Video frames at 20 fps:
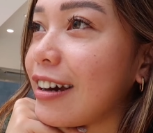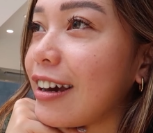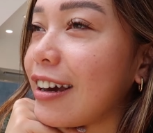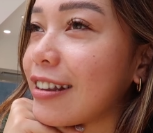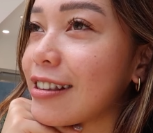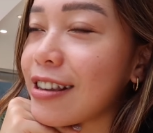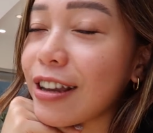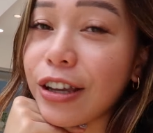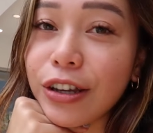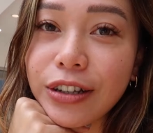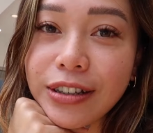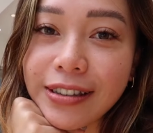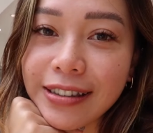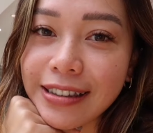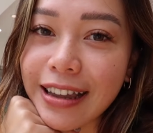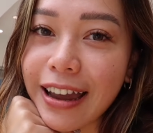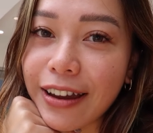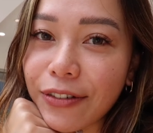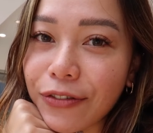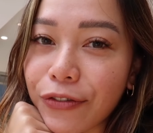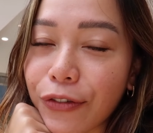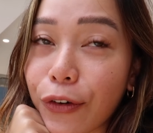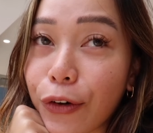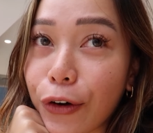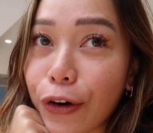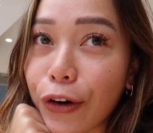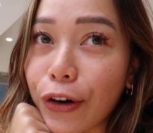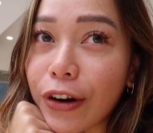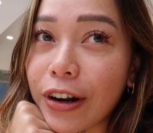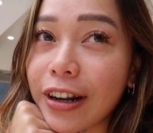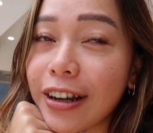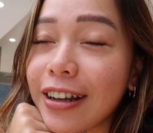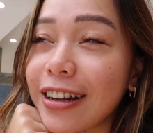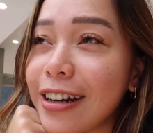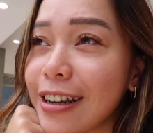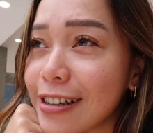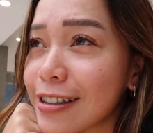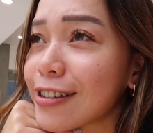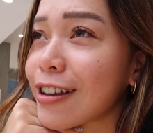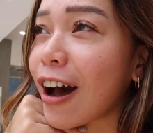it's a good snack for
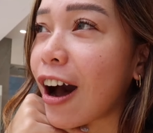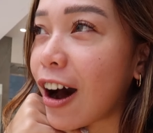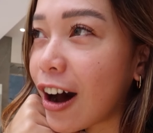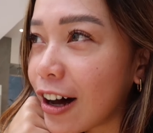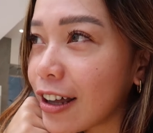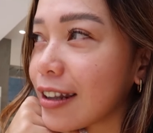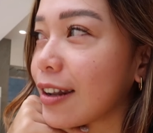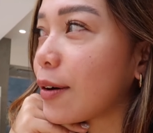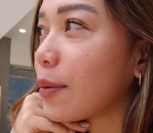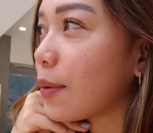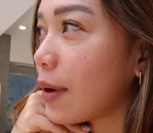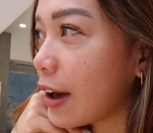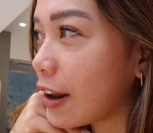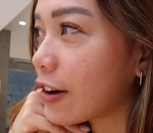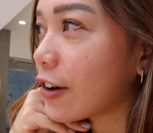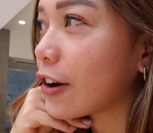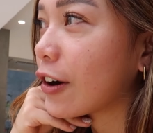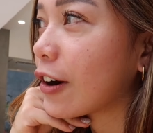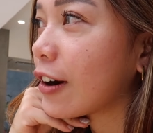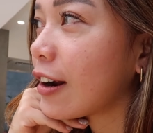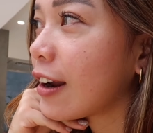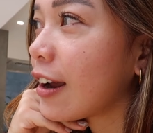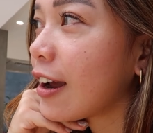this hot weather.